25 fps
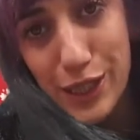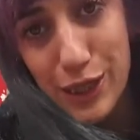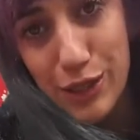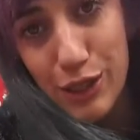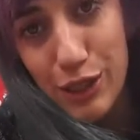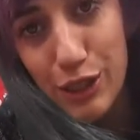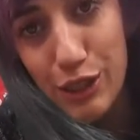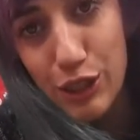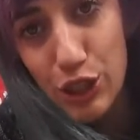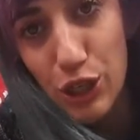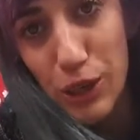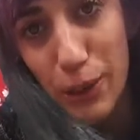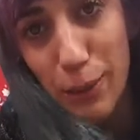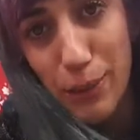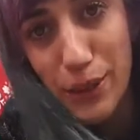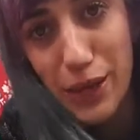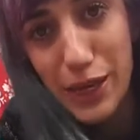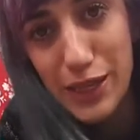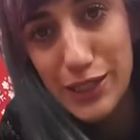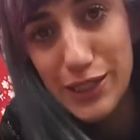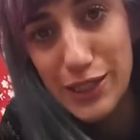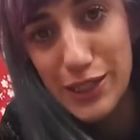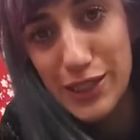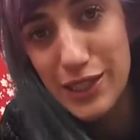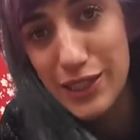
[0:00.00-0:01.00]
All
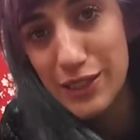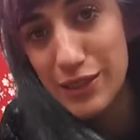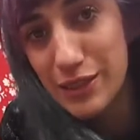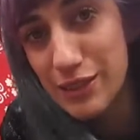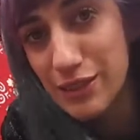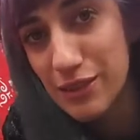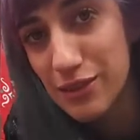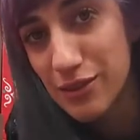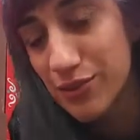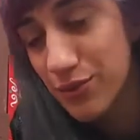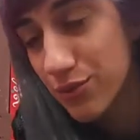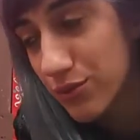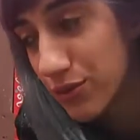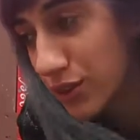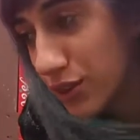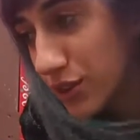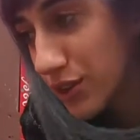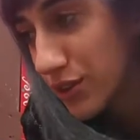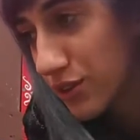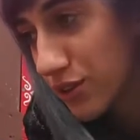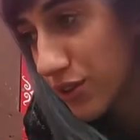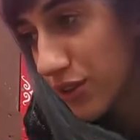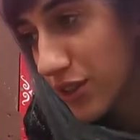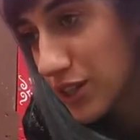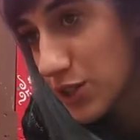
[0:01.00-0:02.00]
triplets!
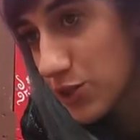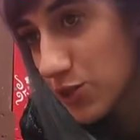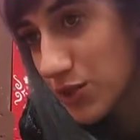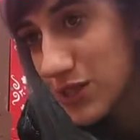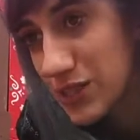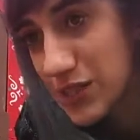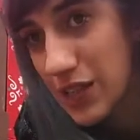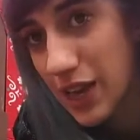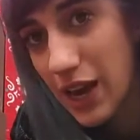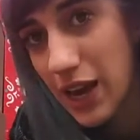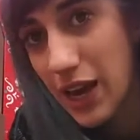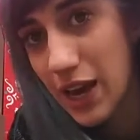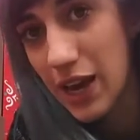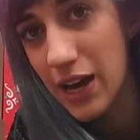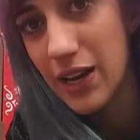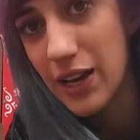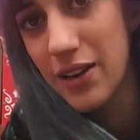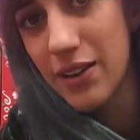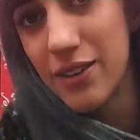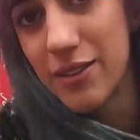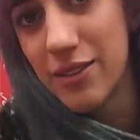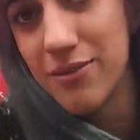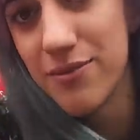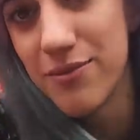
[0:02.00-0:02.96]
You guys want to say hi?